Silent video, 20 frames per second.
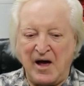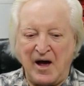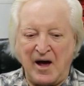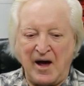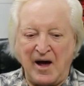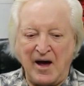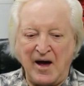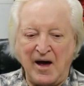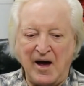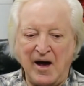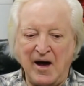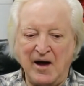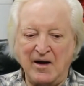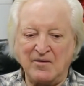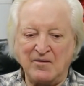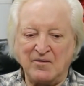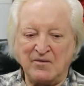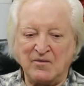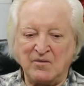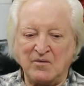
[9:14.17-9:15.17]

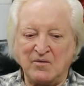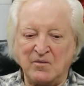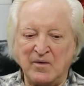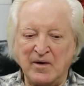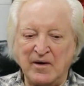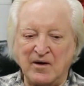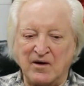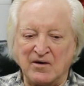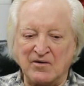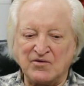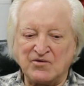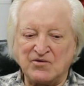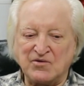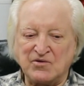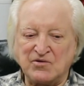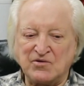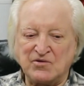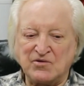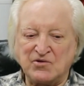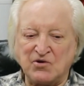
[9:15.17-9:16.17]
and we got
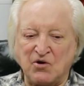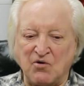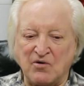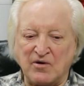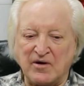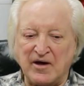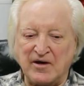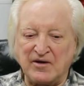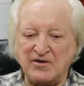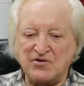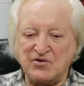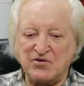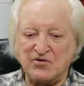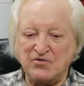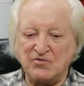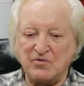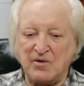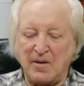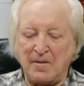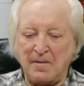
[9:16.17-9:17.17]
talking
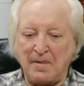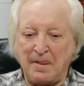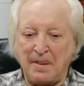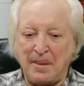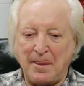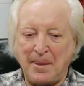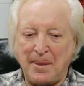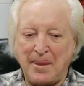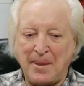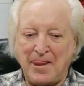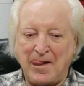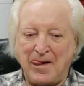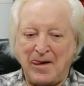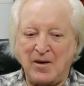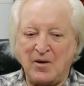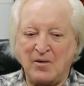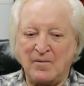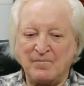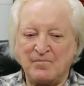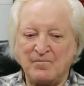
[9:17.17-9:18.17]
to
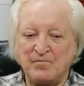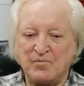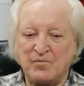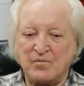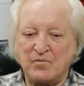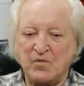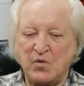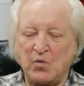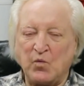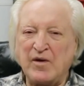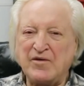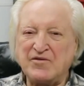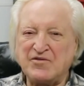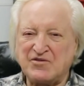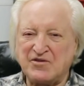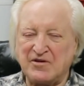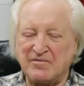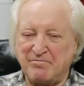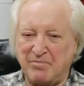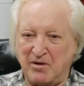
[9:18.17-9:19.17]

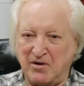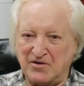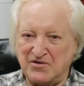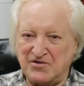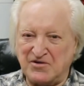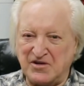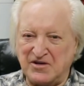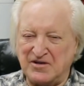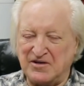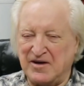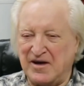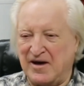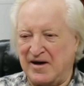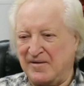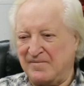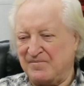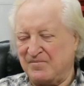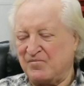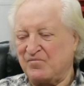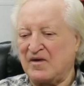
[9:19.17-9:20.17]
Winston Percy. Now,